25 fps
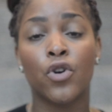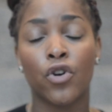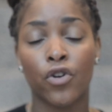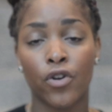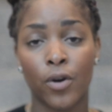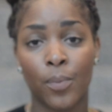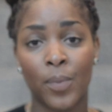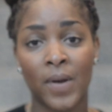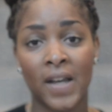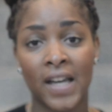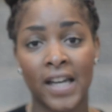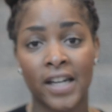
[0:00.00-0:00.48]

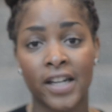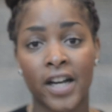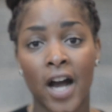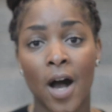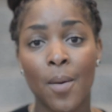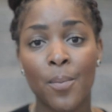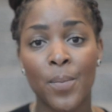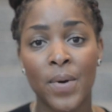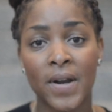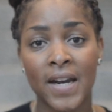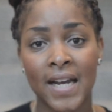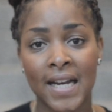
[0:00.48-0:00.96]
European
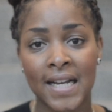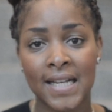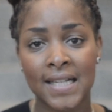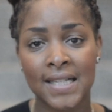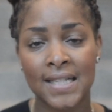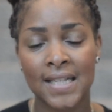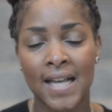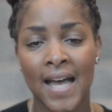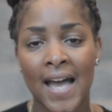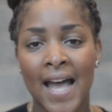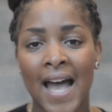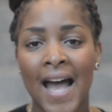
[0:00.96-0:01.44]
companies.
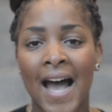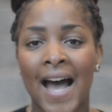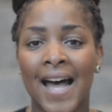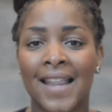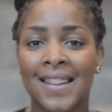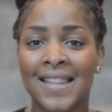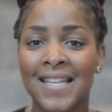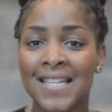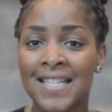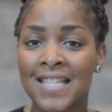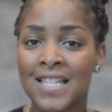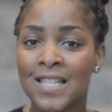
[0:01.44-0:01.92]

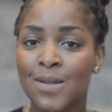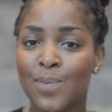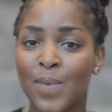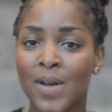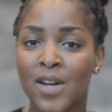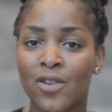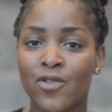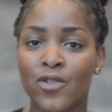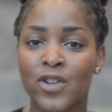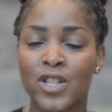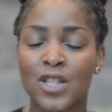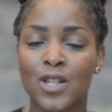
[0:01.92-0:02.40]
And this has
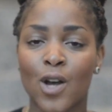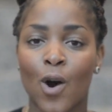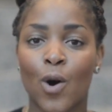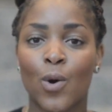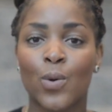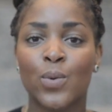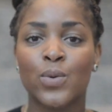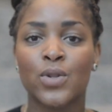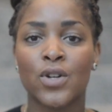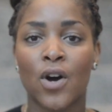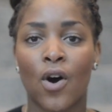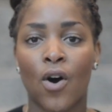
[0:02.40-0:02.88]
been a
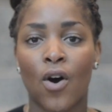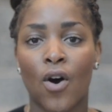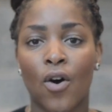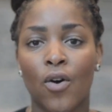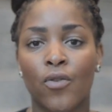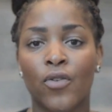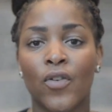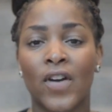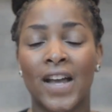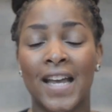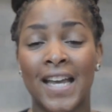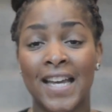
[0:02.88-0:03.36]
result
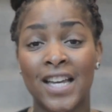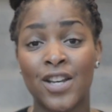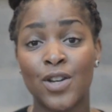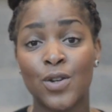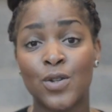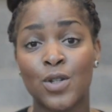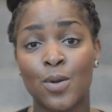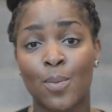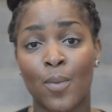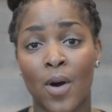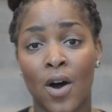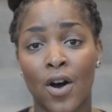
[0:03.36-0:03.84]
of
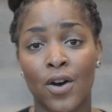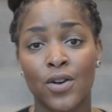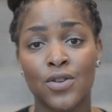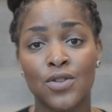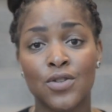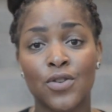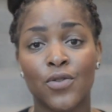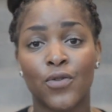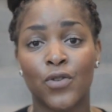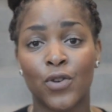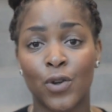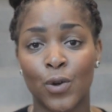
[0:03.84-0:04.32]
EU
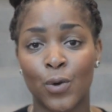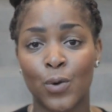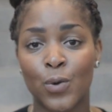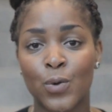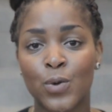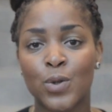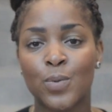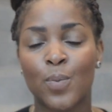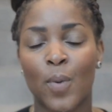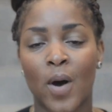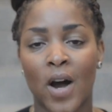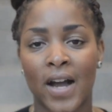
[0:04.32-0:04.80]
demand
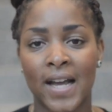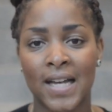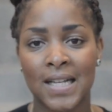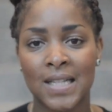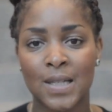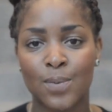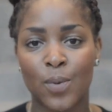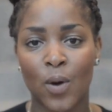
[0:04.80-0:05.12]
fueled by its